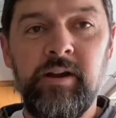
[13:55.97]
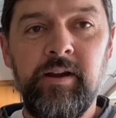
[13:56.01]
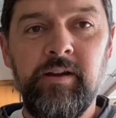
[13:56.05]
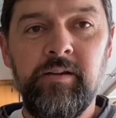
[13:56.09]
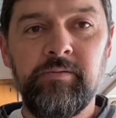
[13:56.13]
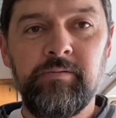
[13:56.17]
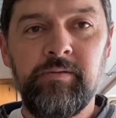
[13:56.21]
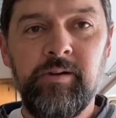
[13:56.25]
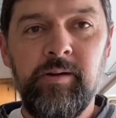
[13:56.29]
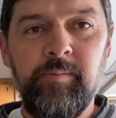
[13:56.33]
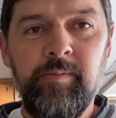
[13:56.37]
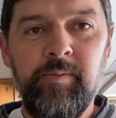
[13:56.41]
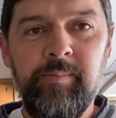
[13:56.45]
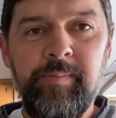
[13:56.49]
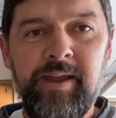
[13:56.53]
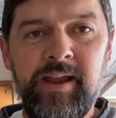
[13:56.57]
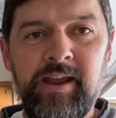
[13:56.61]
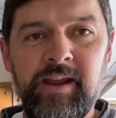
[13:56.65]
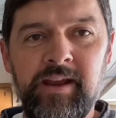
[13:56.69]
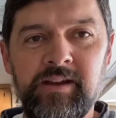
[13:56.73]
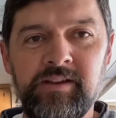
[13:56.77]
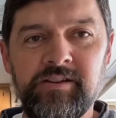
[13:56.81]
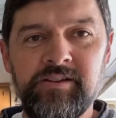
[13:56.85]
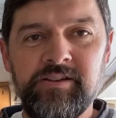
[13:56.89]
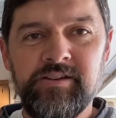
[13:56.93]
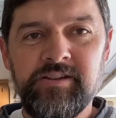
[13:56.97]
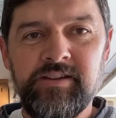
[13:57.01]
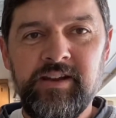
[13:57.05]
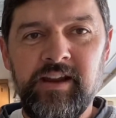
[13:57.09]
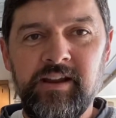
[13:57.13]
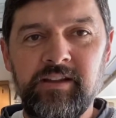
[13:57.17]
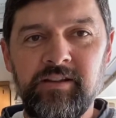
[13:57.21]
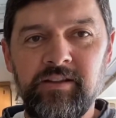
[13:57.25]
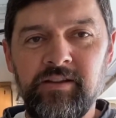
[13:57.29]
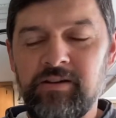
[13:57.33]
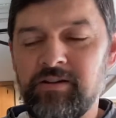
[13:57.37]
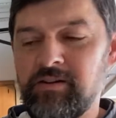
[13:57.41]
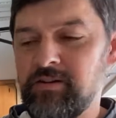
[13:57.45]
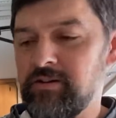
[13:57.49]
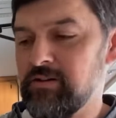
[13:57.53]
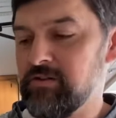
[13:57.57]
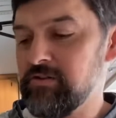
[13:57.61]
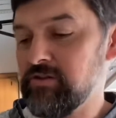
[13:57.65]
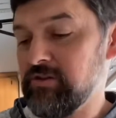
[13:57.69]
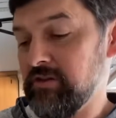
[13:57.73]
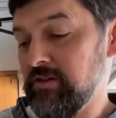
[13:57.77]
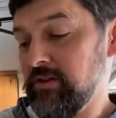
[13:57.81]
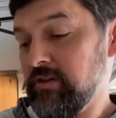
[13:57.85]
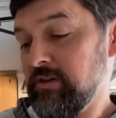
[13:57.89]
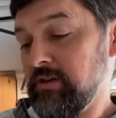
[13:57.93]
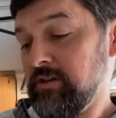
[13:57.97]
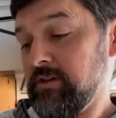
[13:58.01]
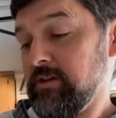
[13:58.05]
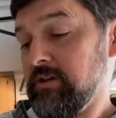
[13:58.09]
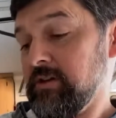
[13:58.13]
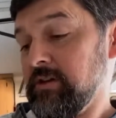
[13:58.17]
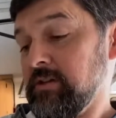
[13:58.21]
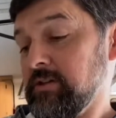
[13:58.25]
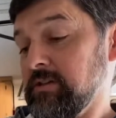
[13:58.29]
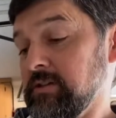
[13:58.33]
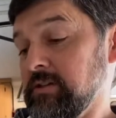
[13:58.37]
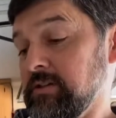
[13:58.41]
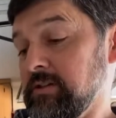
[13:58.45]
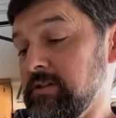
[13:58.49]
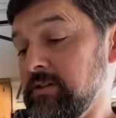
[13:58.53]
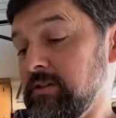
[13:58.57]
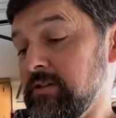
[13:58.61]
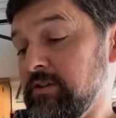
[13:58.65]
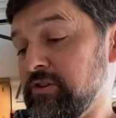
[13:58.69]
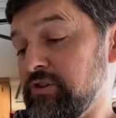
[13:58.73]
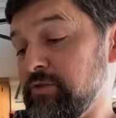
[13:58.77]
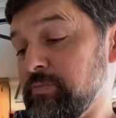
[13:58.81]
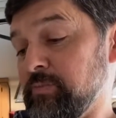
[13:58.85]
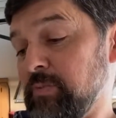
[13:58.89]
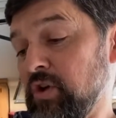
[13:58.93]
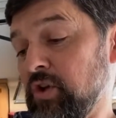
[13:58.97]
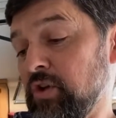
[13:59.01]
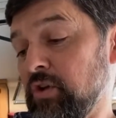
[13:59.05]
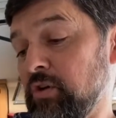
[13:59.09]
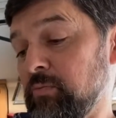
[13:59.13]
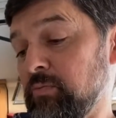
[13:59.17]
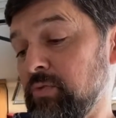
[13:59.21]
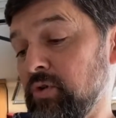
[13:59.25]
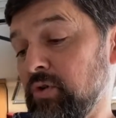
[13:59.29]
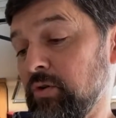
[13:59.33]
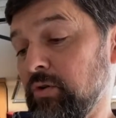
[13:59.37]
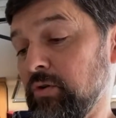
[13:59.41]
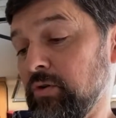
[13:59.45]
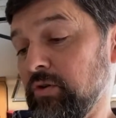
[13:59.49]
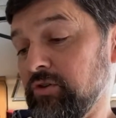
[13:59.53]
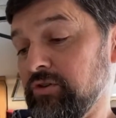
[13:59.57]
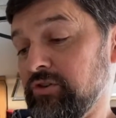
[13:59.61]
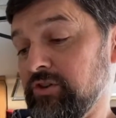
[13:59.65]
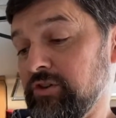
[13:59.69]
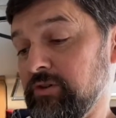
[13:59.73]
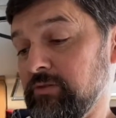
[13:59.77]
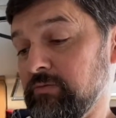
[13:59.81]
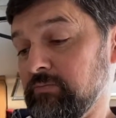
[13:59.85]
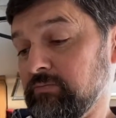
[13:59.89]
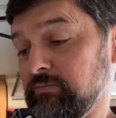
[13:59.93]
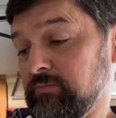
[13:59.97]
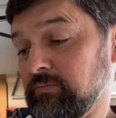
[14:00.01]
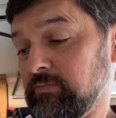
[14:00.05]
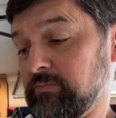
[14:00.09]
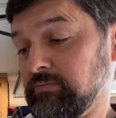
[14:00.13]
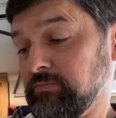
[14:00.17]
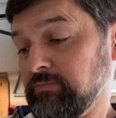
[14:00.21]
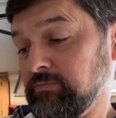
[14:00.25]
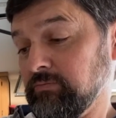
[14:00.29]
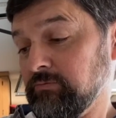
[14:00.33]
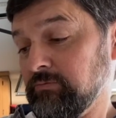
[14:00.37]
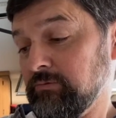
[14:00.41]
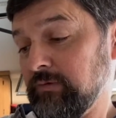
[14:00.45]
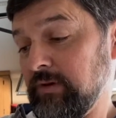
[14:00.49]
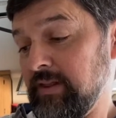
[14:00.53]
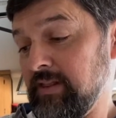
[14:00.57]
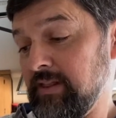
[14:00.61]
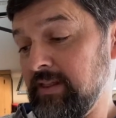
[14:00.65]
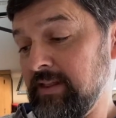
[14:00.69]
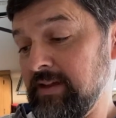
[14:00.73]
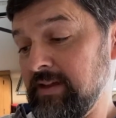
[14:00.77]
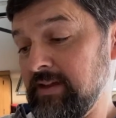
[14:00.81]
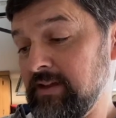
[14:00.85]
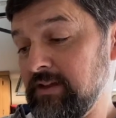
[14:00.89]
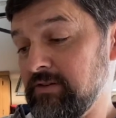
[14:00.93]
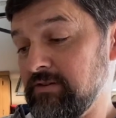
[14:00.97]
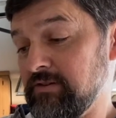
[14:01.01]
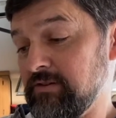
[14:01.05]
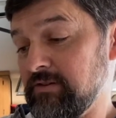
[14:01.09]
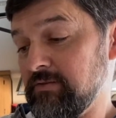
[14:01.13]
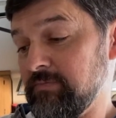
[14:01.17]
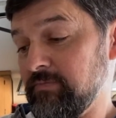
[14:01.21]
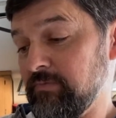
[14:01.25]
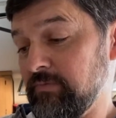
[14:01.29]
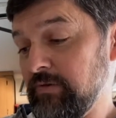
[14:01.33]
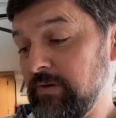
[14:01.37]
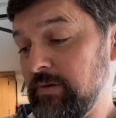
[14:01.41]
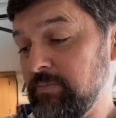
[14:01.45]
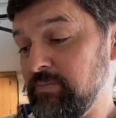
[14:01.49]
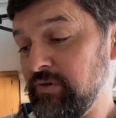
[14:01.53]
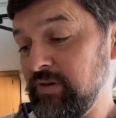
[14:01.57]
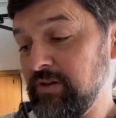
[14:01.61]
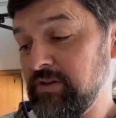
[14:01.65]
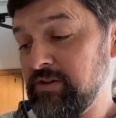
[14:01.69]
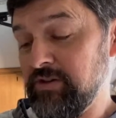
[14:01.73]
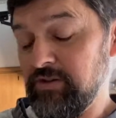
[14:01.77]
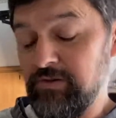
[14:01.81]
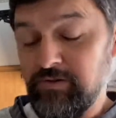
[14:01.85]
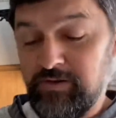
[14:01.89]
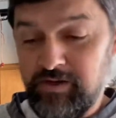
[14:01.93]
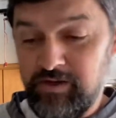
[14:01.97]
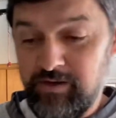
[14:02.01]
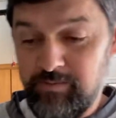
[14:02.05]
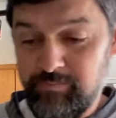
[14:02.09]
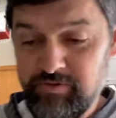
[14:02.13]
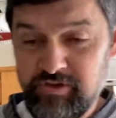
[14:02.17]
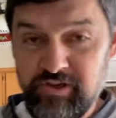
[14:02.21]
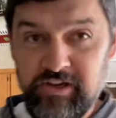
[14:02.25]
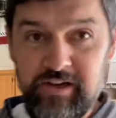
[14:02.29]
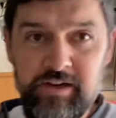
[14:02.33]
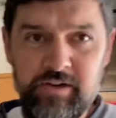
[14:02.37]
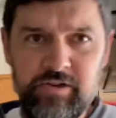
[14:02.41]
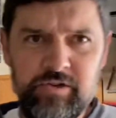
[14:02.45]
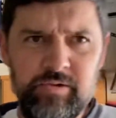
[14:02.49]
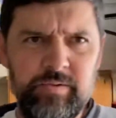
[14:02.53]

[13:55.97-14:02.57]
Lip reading: Rubbermaid take-alongs, small bowls with lids, 3.2 cups each, which